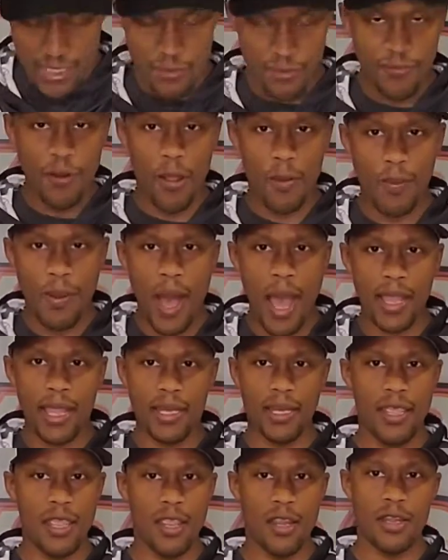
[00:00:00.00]
a front pocket
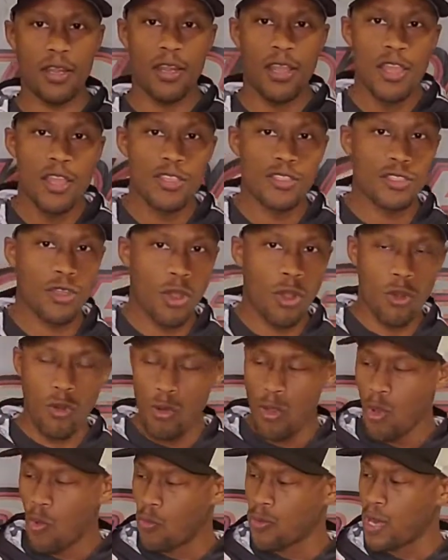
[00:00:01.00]
here,
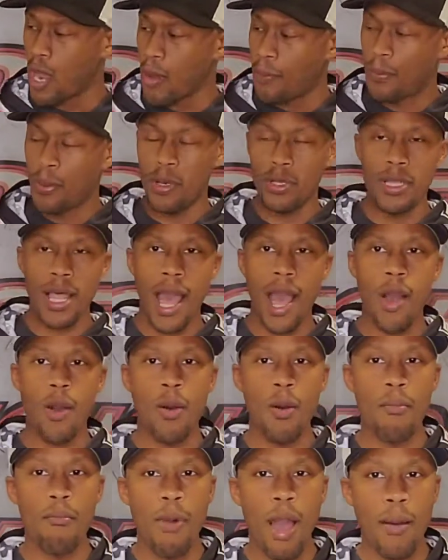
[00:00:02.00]
so when I pull
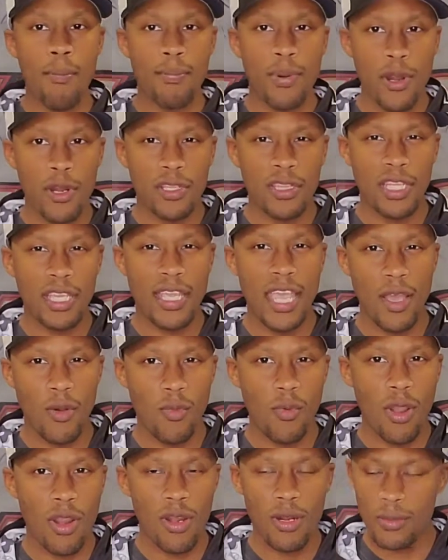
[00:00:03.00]
out my Berkeley Hit
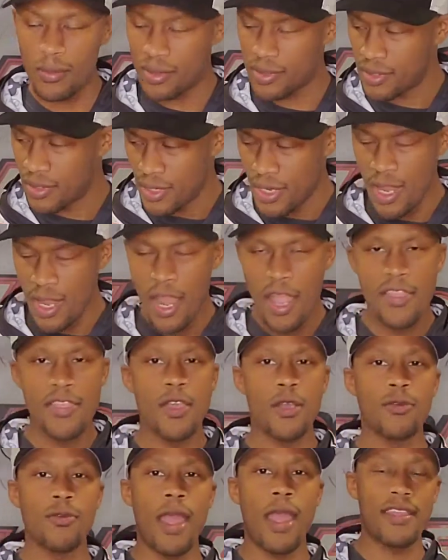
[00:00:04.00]
Worms,
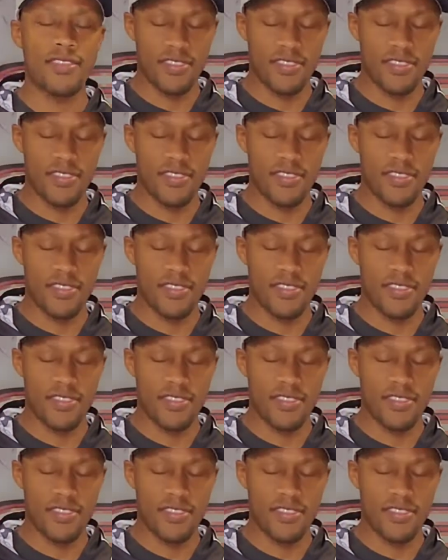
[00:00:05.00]
they're right